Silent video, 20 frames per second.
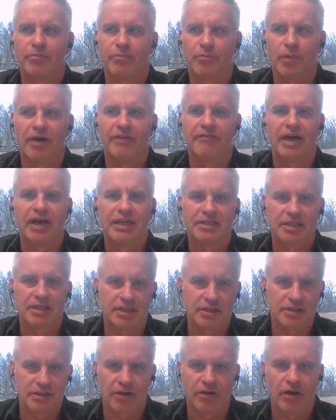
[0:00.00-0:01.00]

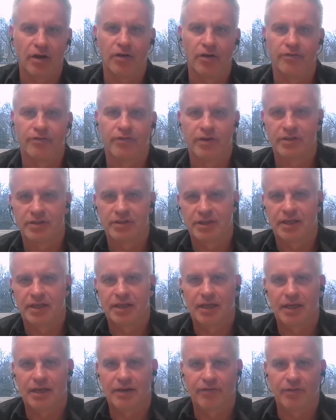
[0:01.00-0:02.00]
advantages over
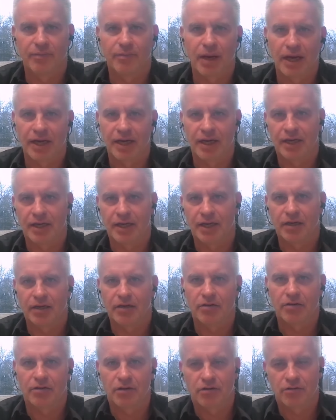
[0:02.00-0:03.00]
lithium-ion and
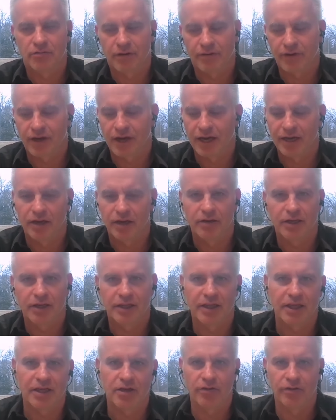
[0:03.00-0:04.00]
graphite anode. I
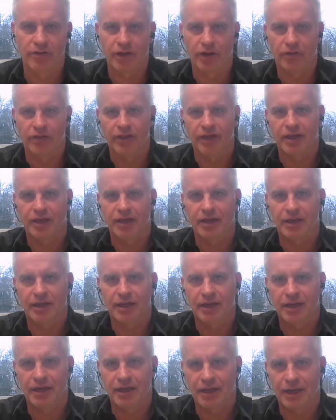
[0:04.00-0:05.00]
think on the
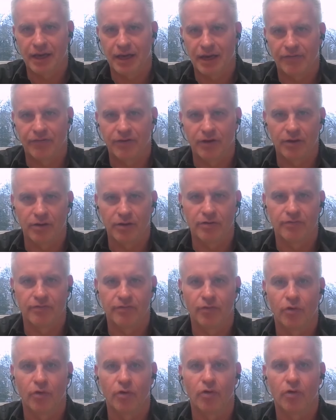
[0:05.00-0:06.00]
cathode
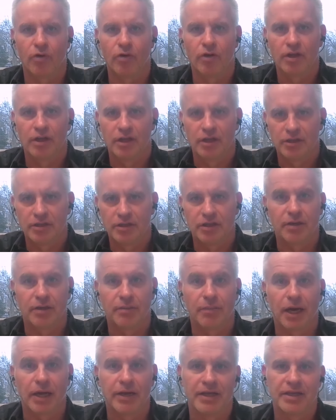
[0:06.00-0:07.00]
for
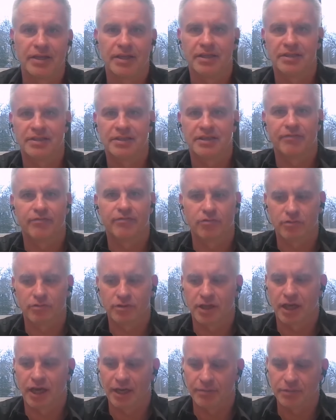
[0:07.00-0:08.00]
sodium-ion, there's several
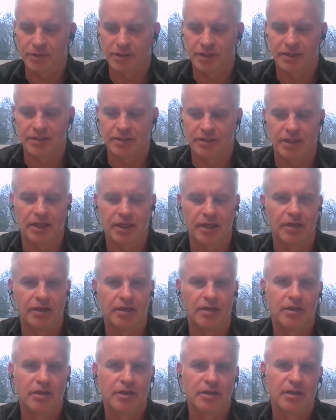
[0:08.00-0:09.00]
types. There's the
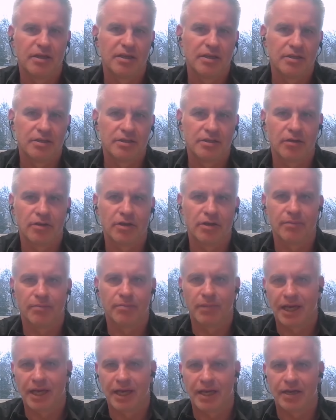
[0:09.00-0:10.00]

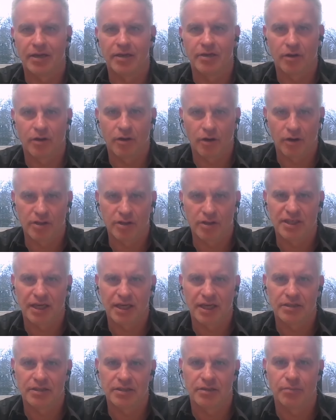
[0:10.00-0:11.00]
sodium layered
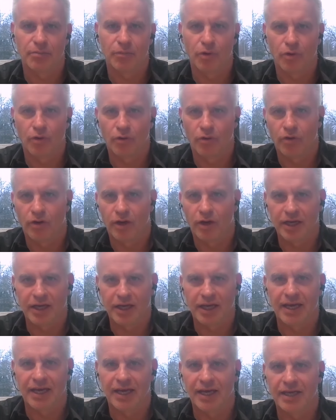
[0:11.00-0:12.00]
oxide, so more,
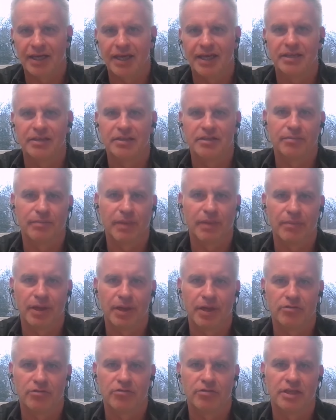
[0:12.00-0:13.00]
again, akin to
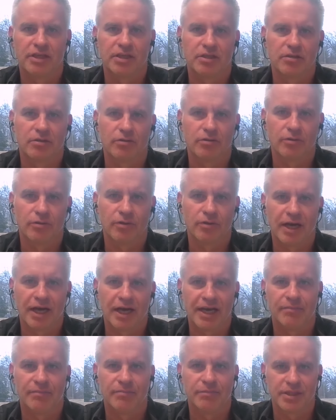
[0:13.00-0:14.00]
maybe a traditional
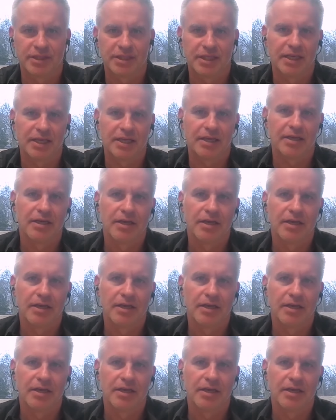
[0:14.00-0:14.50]
NMC